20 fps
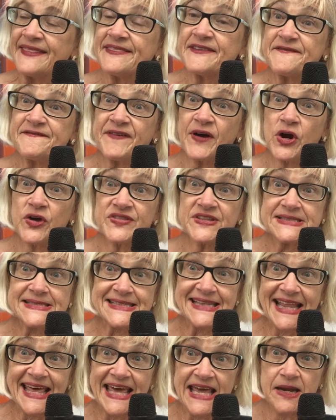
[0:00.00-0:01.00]
the
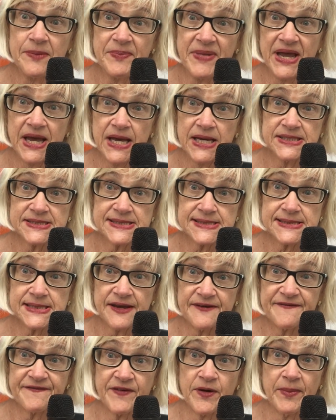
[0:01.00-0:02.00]
farthest
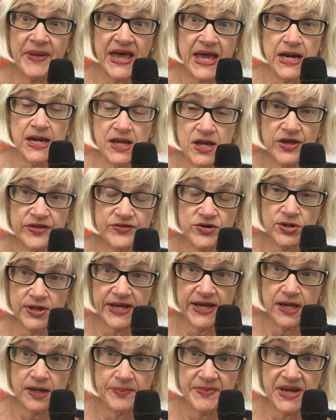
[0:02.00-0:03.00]
landmass from any other
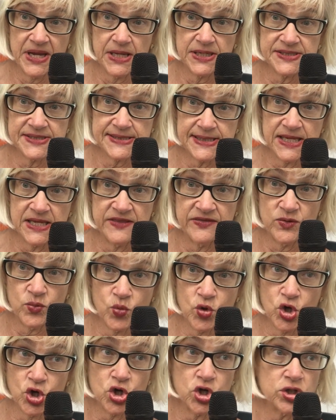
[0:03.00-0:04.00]
landmass in the
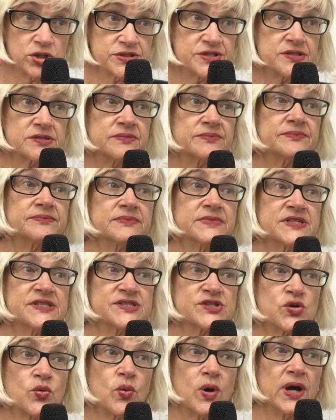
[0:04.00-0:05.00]
world
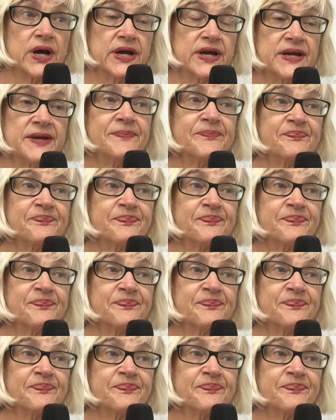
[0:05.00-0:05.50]
is Hawaii.